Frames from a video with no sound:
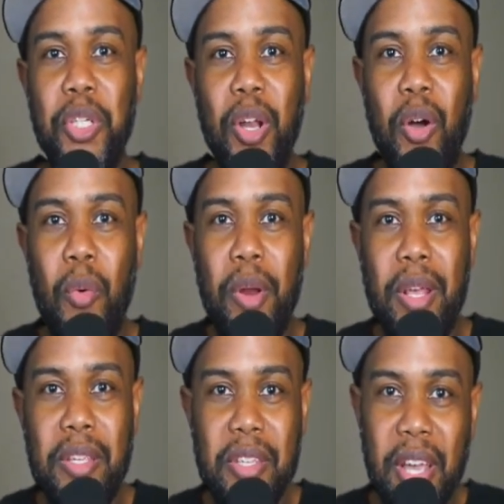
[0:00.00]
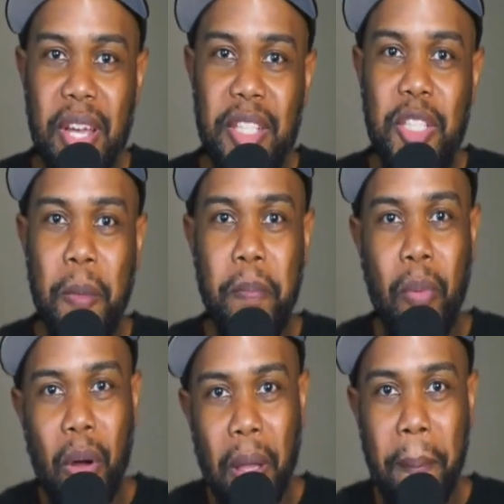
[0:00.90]
You know what it is. It's your
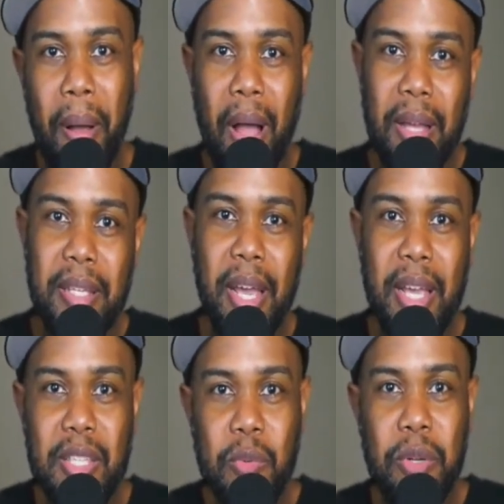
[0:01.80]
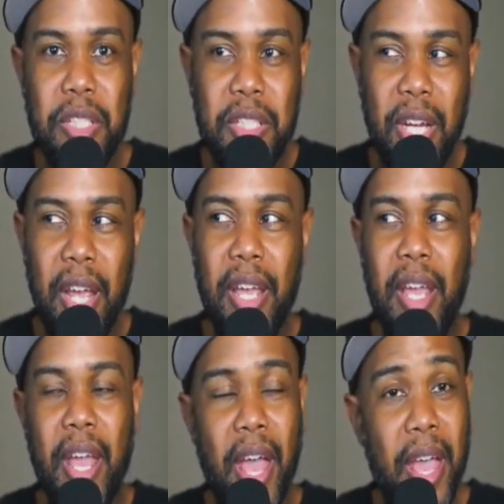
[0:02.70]
boy podcast with Jay.
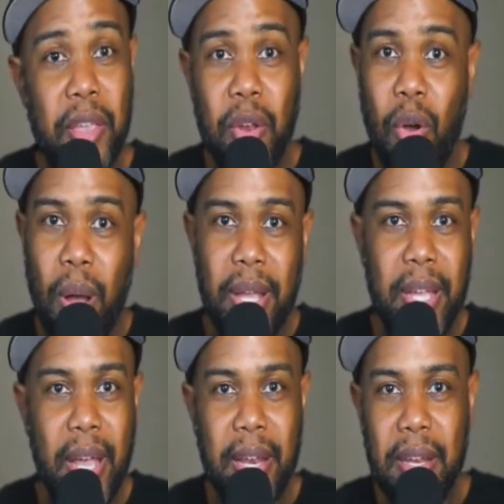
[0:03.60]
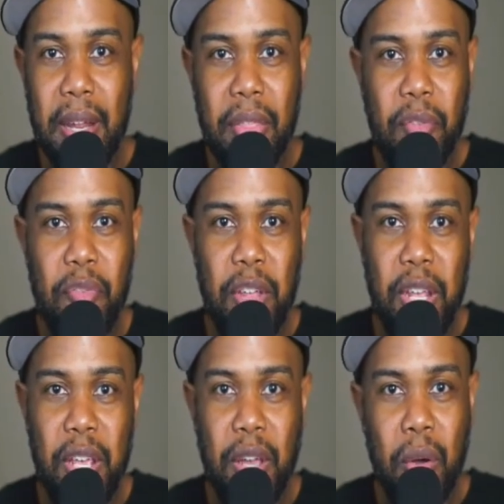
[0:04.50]
And you know I got another
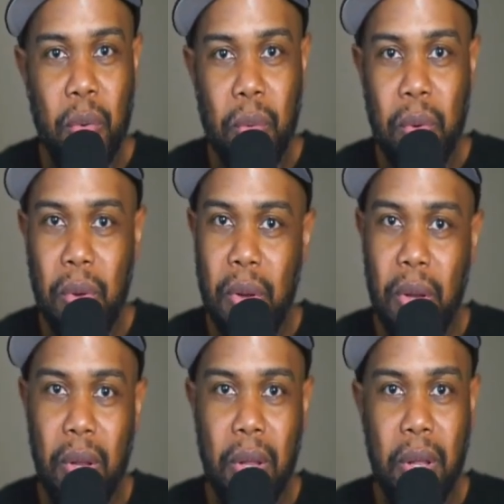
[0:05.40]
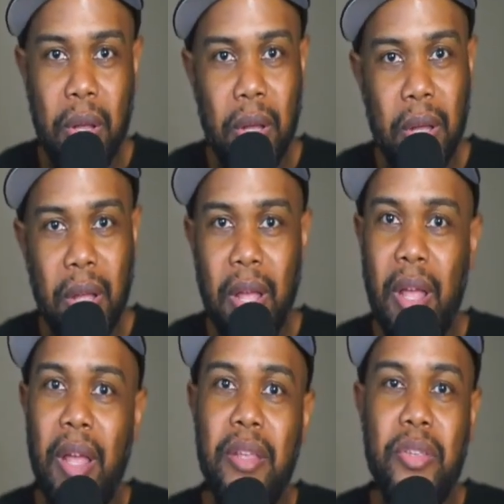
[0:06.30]
video. Another one.
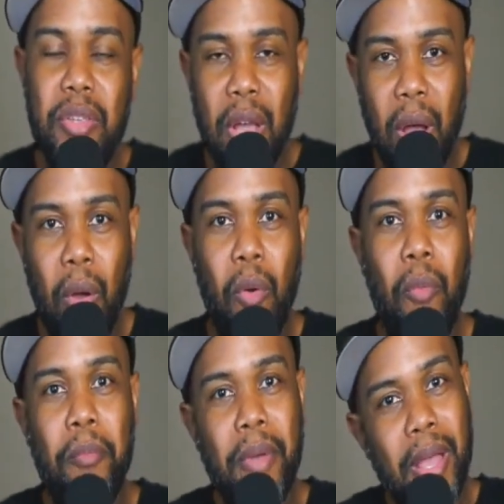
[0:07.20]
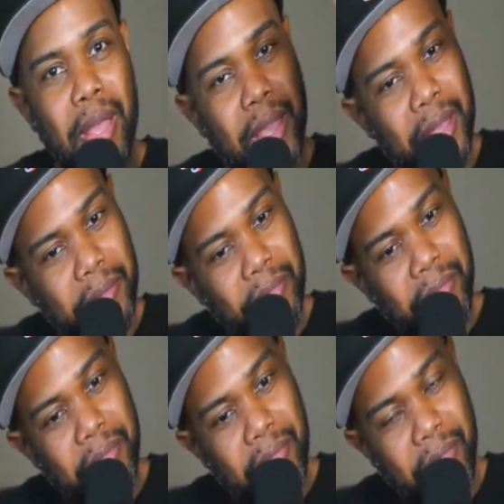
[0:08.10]
Yo, man.
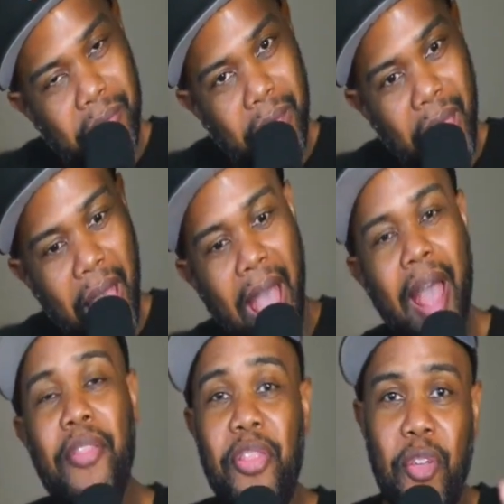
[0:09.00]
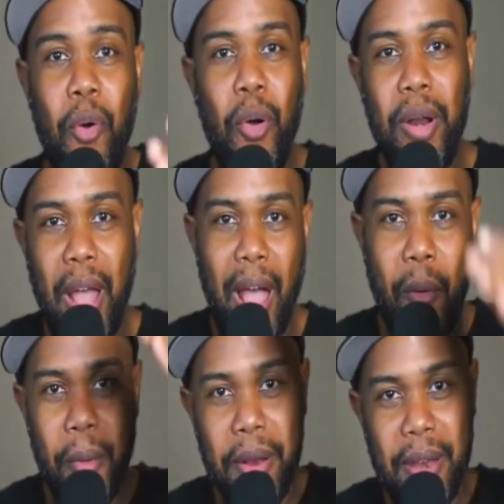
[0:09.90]
I thought I
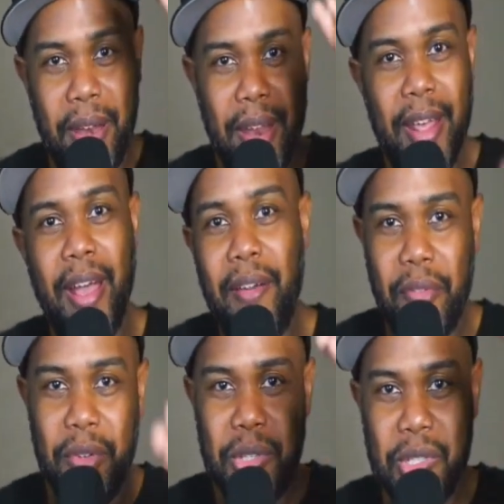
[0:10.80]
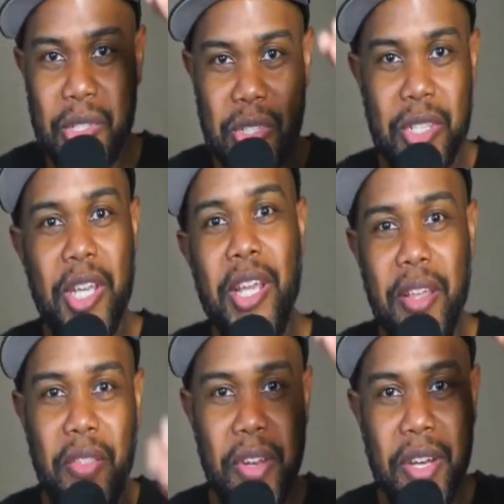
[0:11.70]
would never see
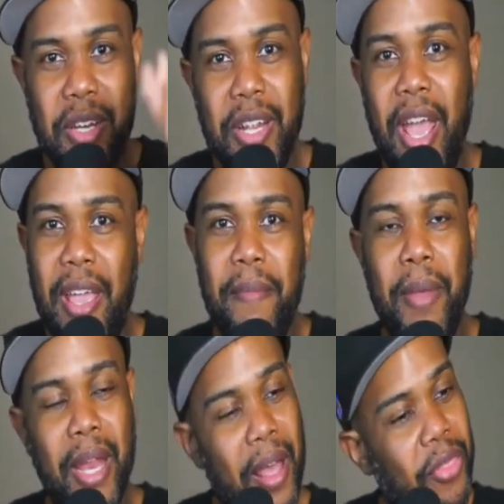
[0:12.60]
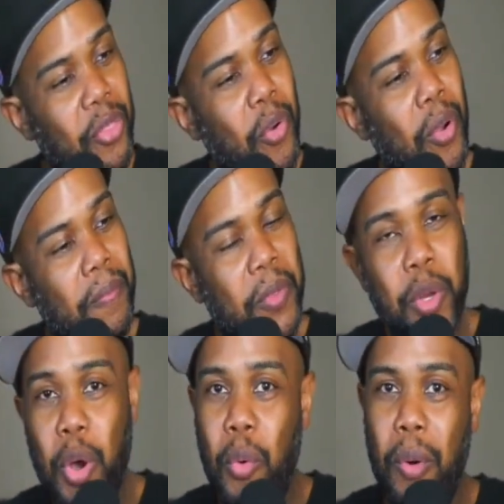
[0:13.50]
the day, man. I thought, you
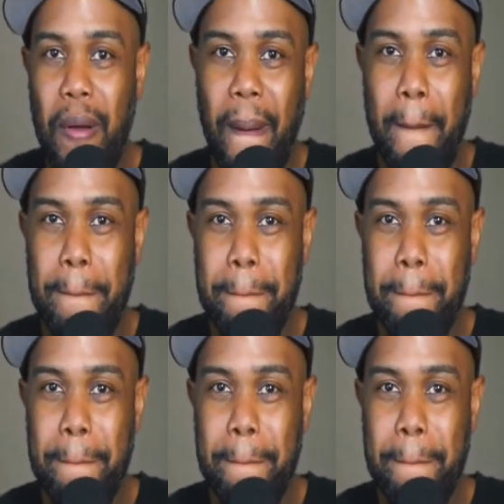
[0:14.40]
know what?